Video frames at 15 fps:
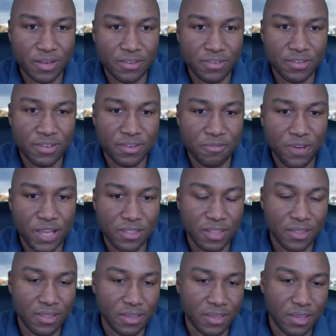Is it the fact
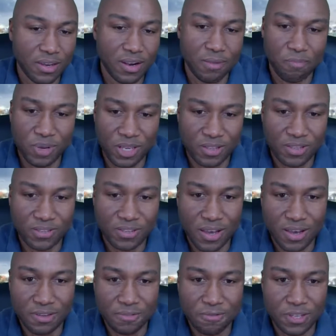that they cannot play this
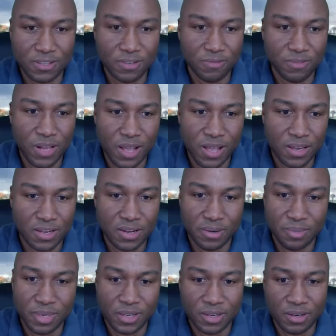high defensive line? I
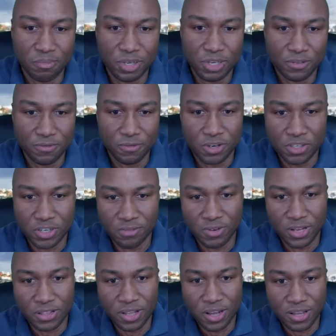mean, because Virgil
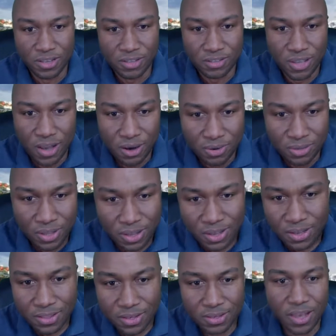van Dijk is out,
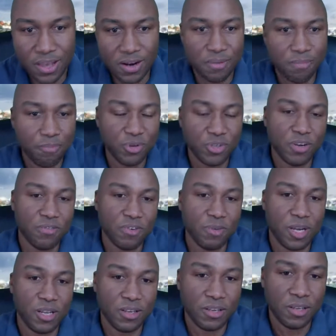they cannot push
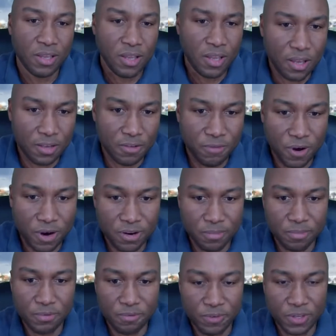everybody as far
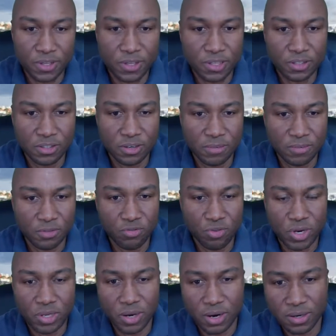up the field in terms of
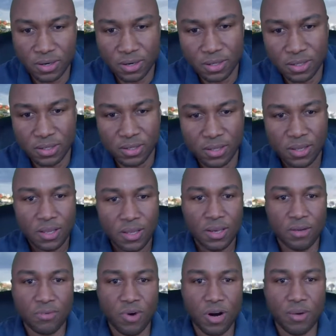Trent Arnold
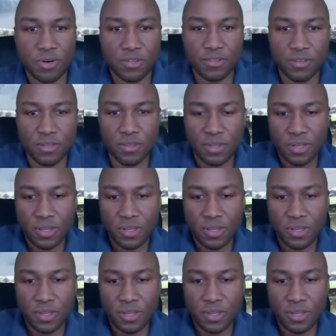and Robertson.